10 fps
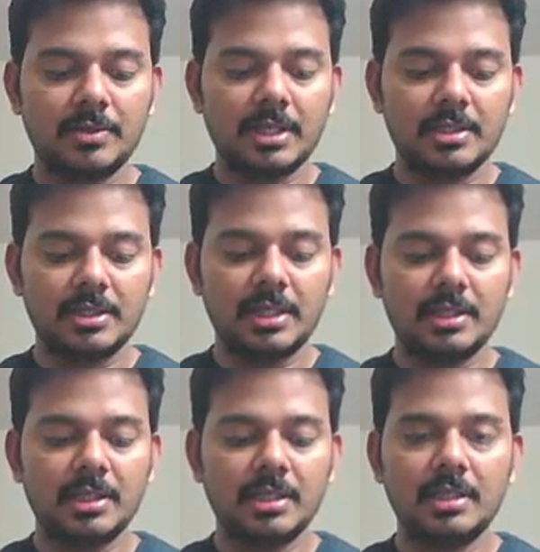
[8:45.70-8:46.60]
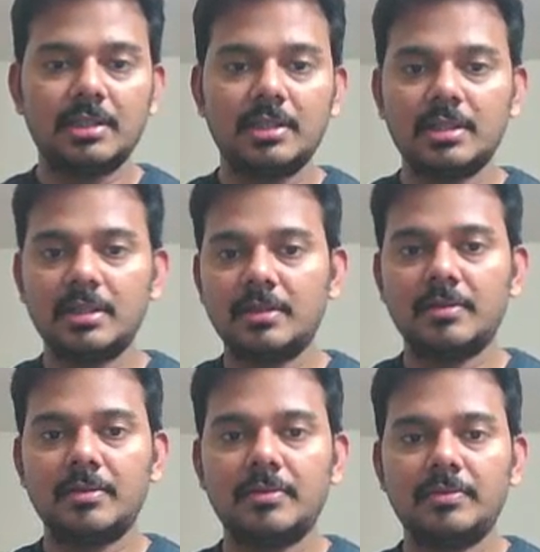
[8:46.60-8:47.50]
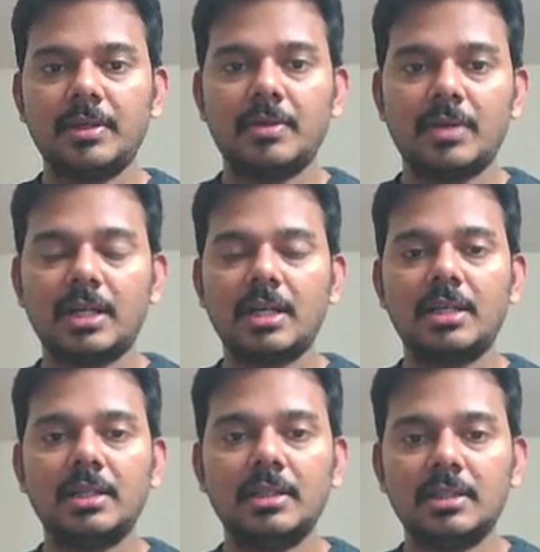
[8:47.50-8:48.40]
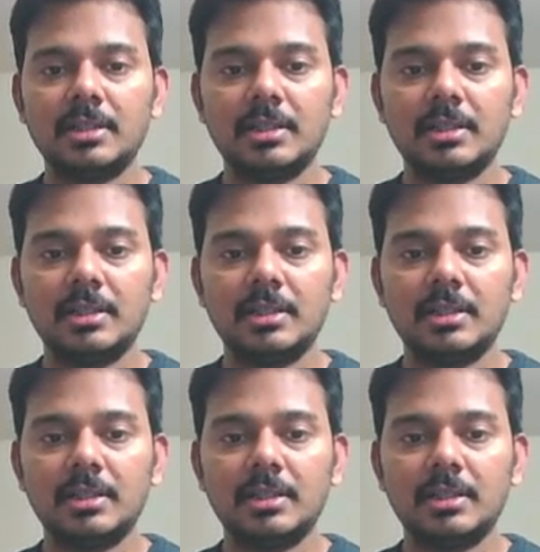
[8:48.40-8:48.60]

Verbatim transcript: you can see that we are recorded